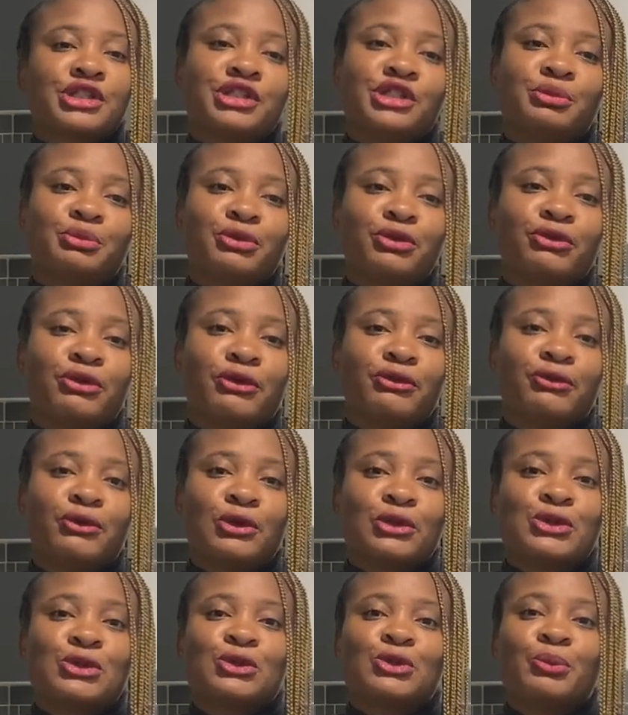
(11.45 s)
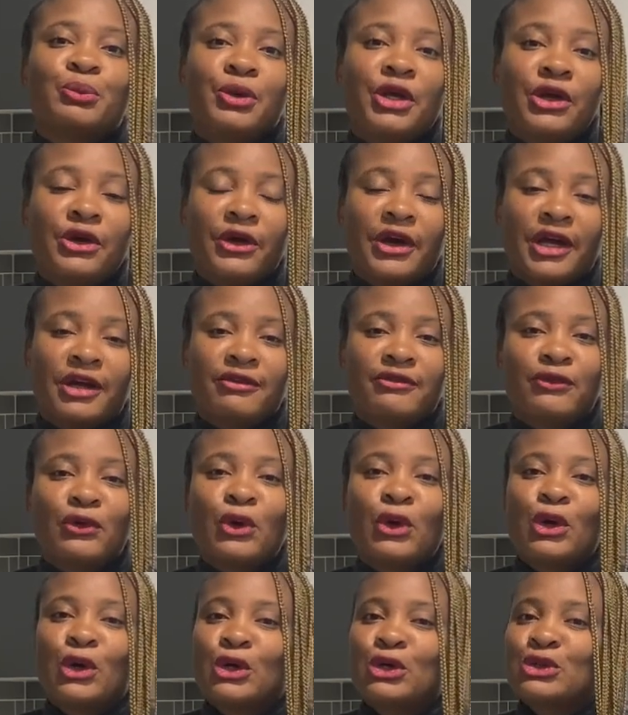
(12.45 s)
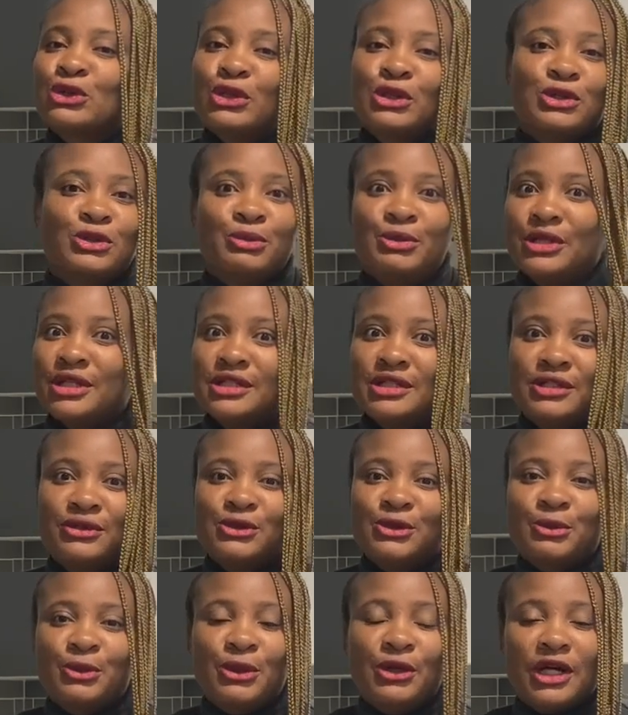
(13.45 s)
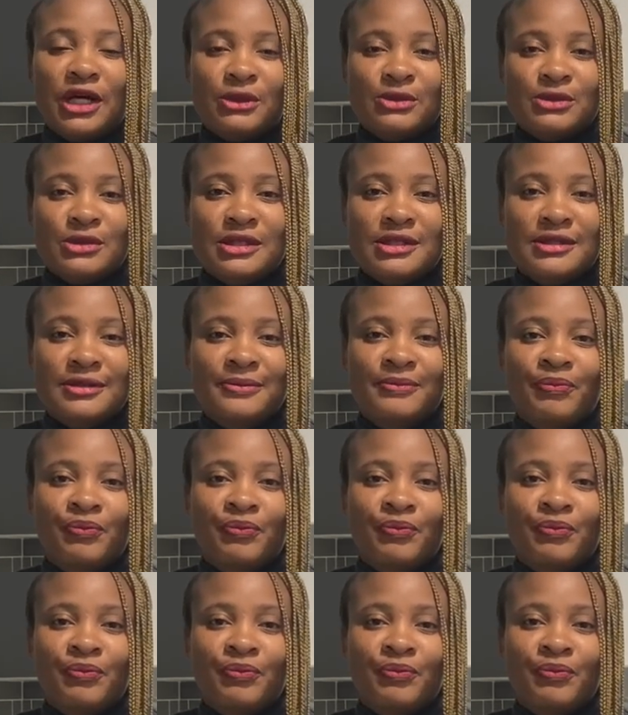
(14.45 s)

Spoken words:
the proof of funds to POF so it will be easy to pronounce.